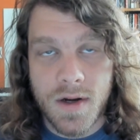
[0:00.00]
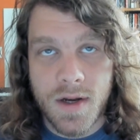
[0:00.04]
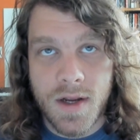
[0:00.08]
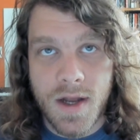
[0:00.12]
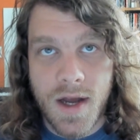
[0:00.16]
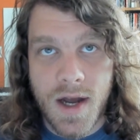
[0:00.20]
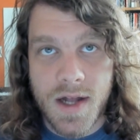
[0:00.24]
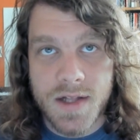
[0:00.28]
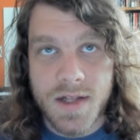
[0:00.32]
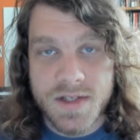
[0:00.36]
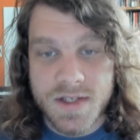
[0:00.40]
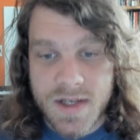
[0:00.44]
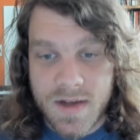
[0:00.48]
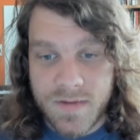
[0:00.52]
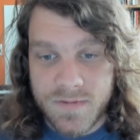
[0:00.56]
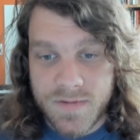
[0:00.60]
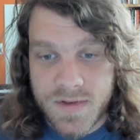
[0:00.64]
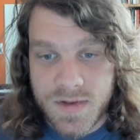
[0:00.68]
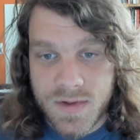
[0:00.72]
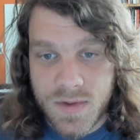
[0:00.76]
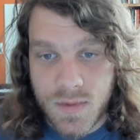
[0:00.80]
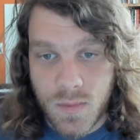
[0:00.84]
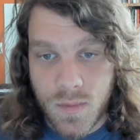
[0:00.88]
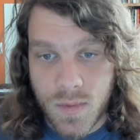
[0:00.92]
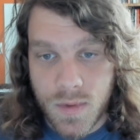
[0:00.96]
God's gift to
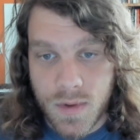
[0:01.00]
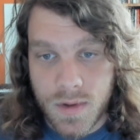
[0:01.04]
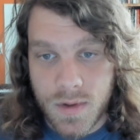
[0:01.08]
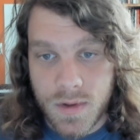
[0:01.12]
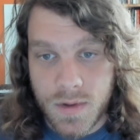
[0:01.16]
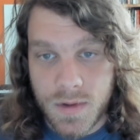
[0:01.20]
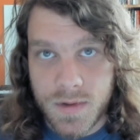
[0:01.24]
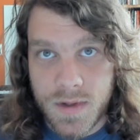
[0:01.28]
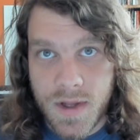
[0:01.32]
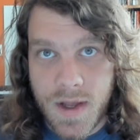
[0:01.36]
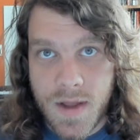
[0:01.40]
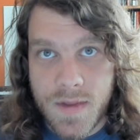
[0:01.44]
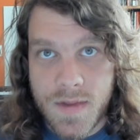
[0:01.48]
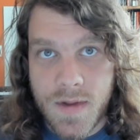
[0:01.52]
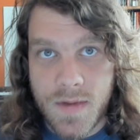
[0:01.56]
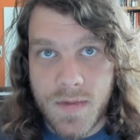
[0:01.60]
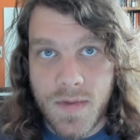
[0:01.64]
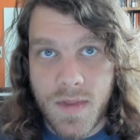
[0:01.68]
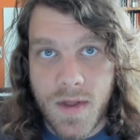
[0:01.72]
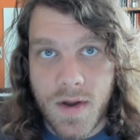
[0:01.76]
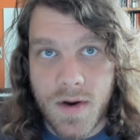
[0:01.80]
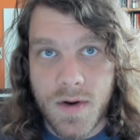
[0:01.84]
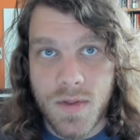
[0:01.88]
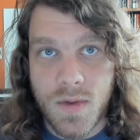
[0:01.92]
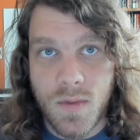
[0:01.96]
the world and that
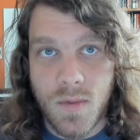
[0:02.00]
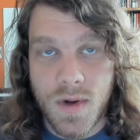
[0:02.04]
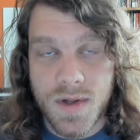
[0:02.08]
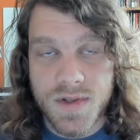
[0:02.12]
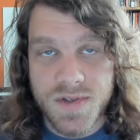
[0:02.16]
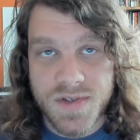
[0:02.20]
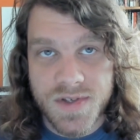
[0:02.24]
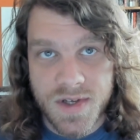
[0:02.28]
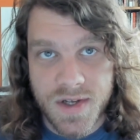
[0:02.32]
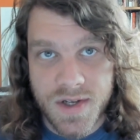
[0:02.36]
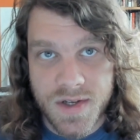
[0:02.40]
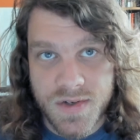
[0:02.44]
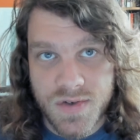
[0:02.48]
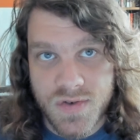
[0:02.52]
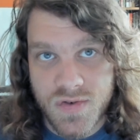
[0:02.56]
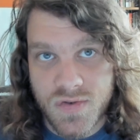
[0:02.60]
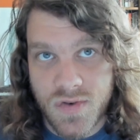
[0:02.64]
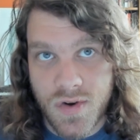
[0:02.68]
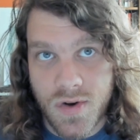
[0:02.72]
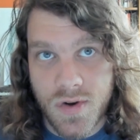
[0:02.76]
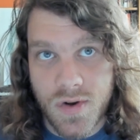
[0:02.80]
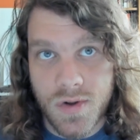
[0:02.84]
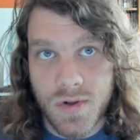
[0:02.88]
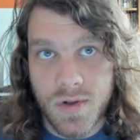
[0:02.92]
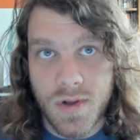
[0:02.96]
they're the ones in
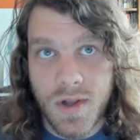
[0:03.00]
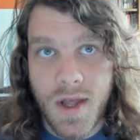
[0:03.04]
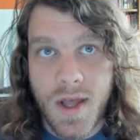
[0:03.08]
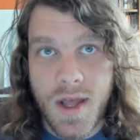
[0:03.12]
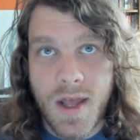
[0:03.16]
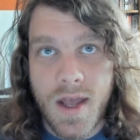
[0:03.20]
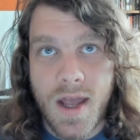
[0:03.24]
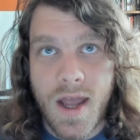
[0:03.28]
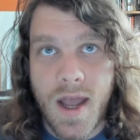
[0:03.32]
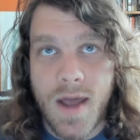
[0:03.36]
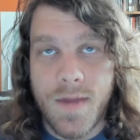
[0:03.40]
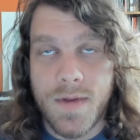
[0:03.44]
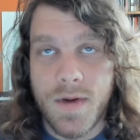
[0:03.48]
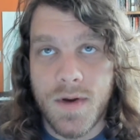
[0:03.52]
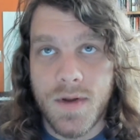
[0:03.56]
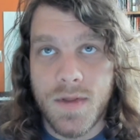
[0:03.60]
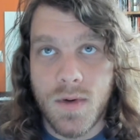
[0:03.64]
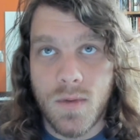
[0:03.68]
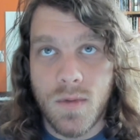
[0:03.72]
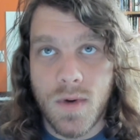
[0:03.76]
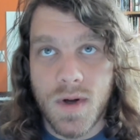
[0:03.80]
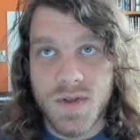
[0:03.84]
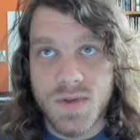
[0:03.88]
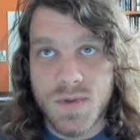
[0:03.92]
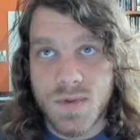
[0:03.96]
control and they're the
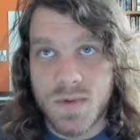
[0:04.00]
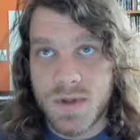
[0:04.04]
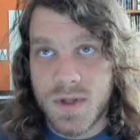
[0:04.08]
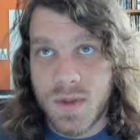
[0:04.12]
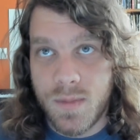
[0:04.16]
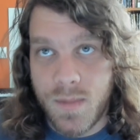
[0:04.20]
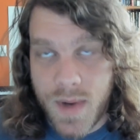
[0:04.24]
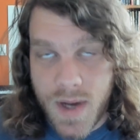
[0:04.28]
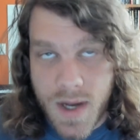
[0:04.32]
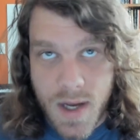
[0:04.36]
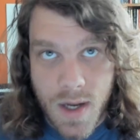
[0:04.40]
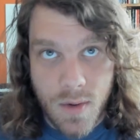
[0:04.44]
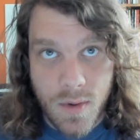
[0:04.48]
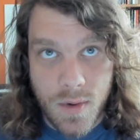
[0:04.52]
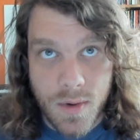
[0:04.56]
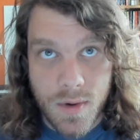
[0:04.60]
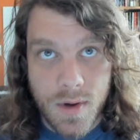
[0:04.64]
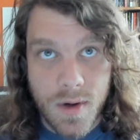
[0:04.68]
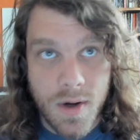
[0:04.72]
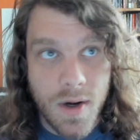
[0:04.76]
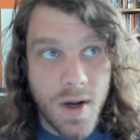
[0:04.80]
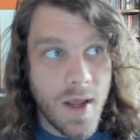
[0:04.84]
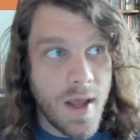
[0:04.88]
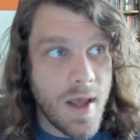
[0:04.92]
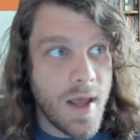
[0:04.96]
ones with the power.